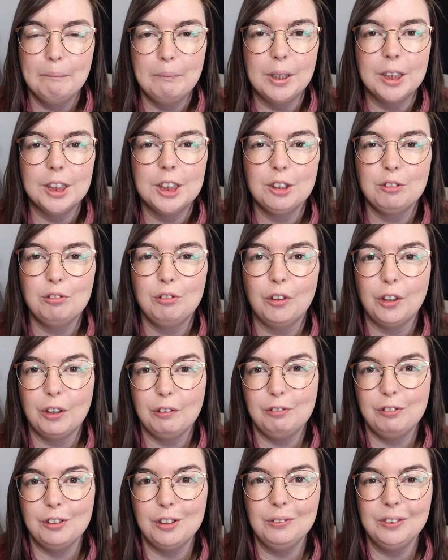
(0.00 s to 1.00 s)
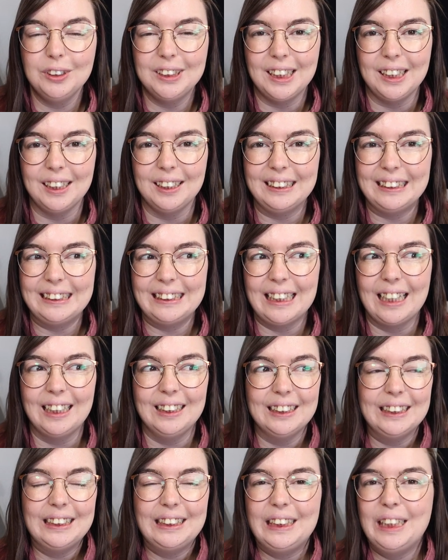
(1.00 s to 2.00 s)
but for a few days
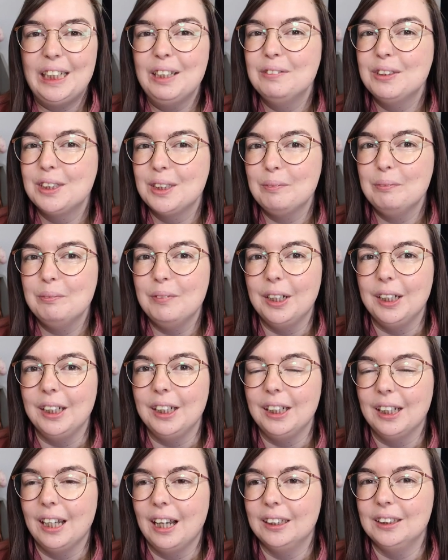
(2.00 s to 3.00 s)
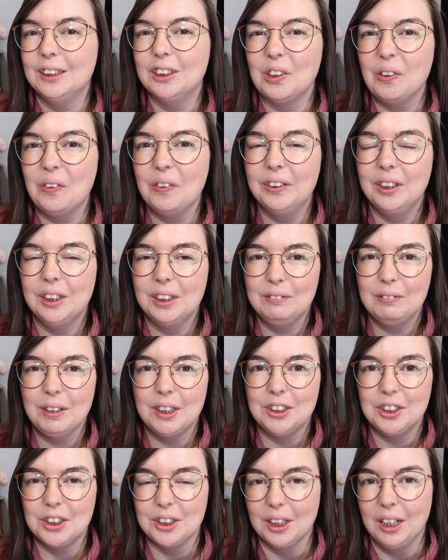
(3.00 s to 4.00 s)
and to save some money and to go on an
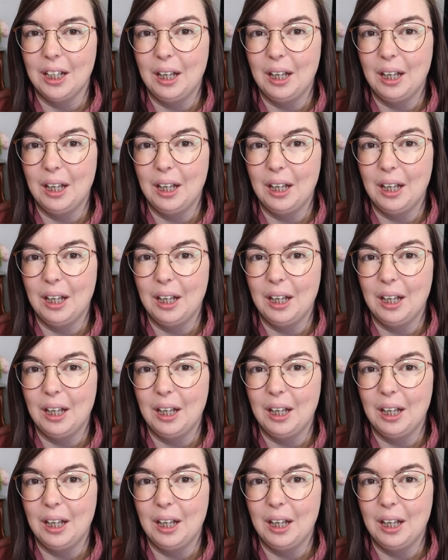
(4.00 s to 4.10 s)
adventure,